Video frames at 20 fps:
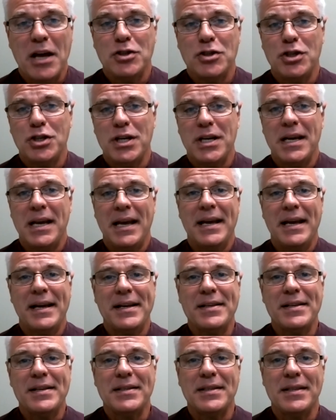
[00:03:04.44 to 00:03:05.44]
She
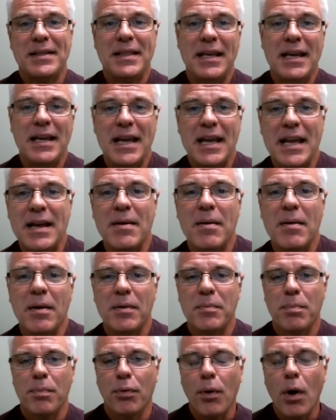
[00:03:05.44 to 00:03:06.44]
is the
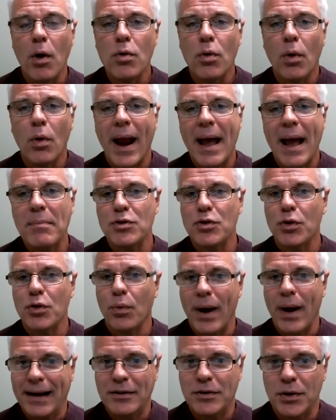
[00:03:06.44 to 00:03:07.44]
program
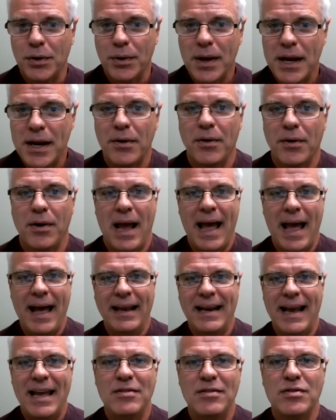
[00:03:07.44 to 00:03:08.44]
director here
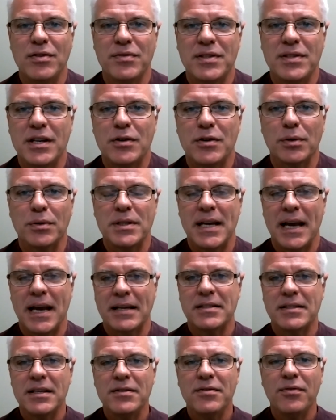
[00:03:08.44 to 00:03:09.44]
at Age of Central
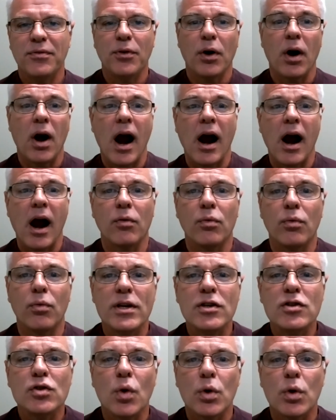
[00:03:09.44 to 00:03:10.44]
Texas for our
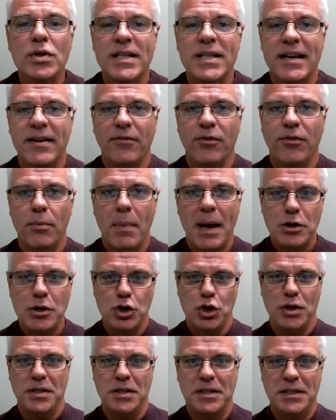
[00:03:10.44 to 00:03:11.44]
Resource and
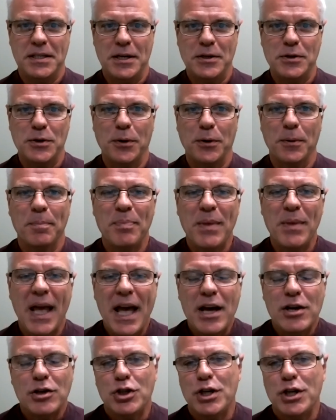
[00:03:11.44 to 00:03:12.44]
Information Center.
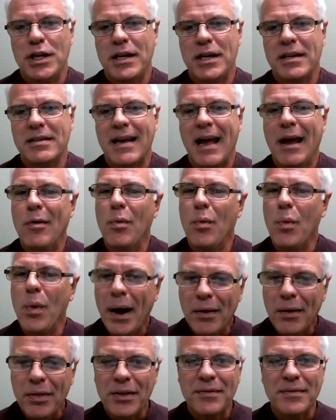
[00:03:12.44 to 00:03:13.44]
She is a
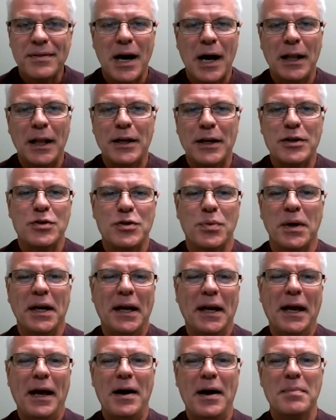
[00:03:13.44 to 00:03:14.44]
wealth of knowledge when
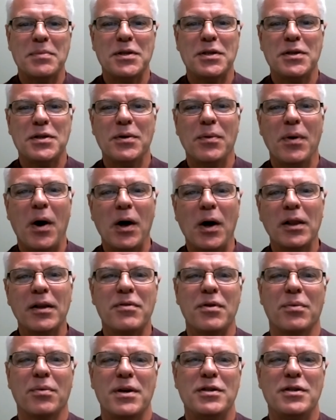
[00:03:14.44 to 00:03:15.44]
it comes to all
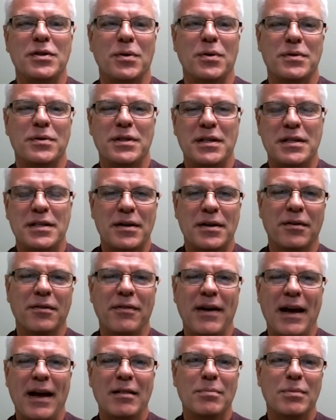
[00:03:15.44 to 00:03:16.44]
of the resources that are
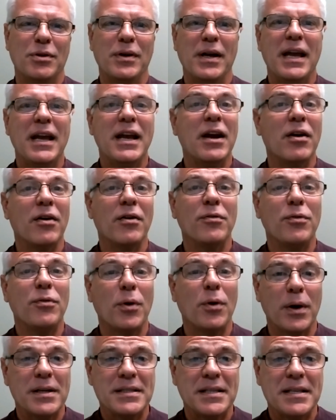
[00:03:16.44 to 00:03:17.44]
available here
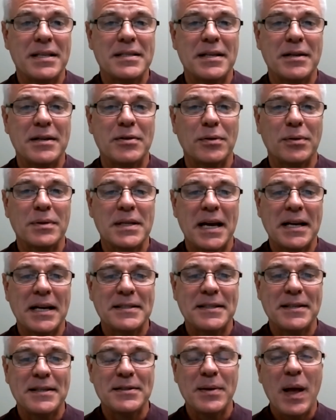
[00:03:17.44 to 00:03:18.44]
for us in Central
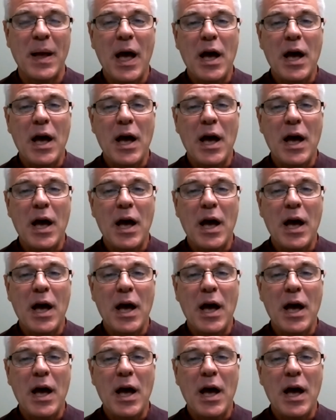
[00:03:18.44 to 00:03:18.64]
Texas.